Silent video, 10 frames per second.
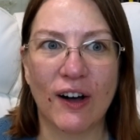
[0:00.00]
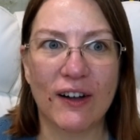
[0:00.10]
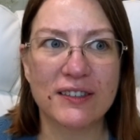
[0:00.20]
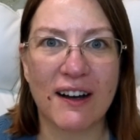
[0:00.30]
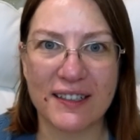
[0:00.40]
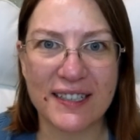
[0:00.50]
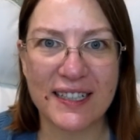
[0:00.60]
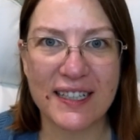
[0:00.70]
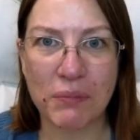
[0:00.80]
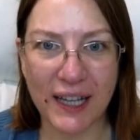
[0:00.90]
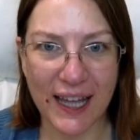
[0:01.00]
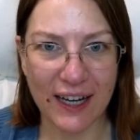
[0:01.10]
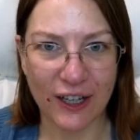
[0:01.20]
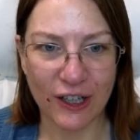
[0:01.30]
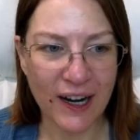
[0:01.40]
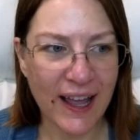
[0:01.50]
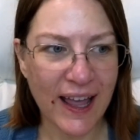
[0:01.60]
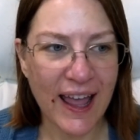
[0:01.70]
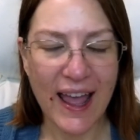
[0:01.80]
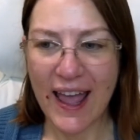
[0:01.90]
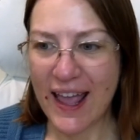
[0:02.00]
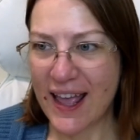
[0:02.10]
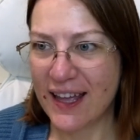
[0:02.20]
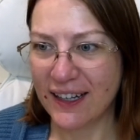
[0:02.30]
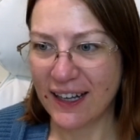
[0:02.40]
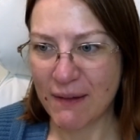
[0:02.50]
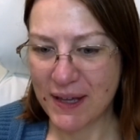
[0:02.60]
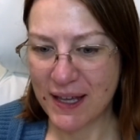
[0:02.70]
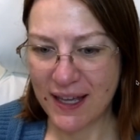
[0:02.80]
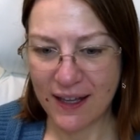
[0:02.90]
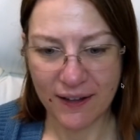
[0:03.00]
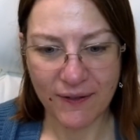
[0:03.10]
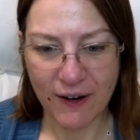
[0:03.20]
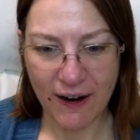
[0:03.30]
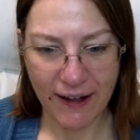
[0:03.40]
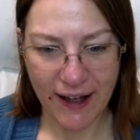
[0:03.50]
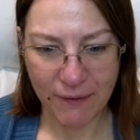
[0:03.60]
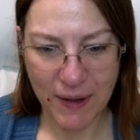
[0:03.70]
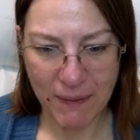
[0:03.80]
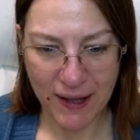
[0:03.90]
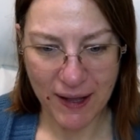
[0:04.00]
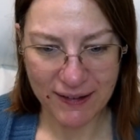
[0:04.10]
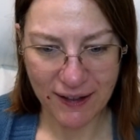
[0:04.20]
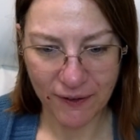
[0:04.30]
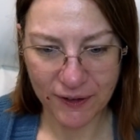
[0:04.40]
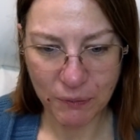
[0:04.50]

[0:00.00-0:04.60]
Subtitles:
Content Planner, and let me figure out how to make myself small